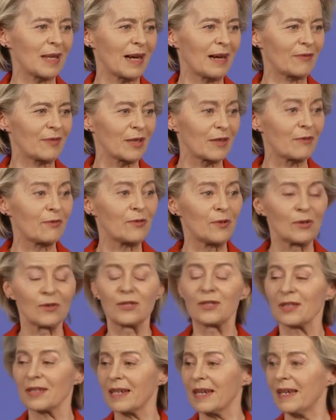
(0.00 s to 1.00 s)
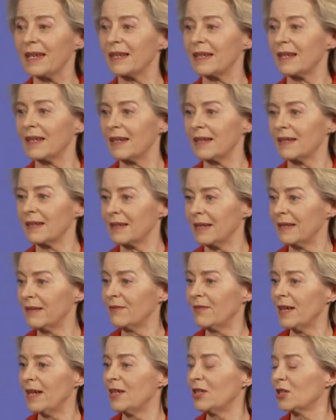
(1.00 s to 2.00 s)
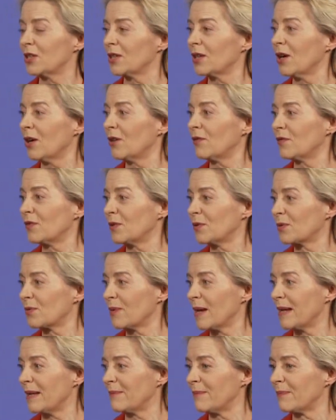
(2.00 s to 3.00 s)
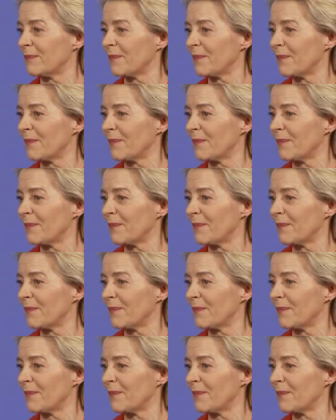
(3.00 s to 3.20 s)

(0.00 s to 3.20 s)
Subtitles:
after the full-scale invasion of Ukraine.